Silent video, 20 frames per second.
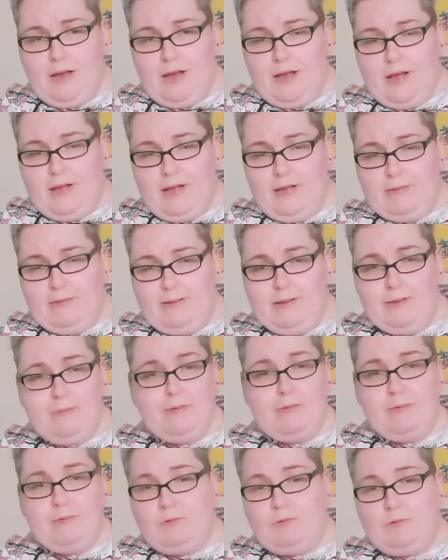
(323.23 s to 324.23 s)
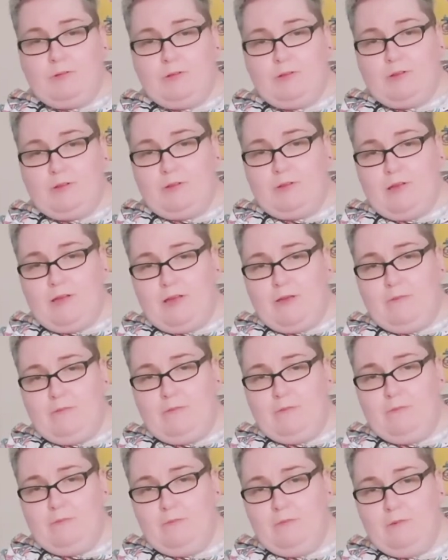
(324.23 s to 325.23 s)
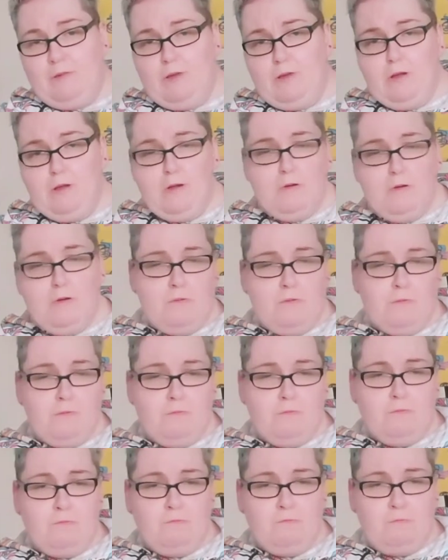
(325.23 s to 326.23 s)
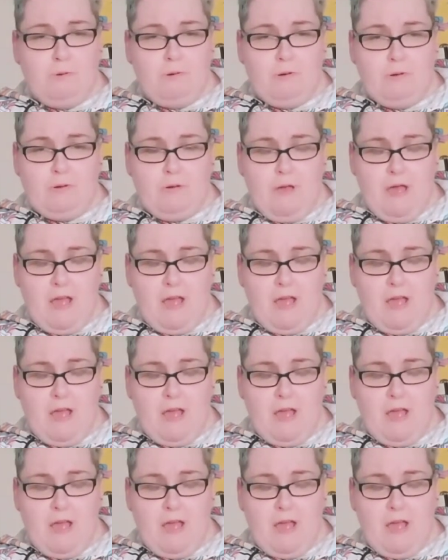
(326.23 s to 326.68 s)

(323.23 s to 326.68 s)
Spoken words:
you might be able to put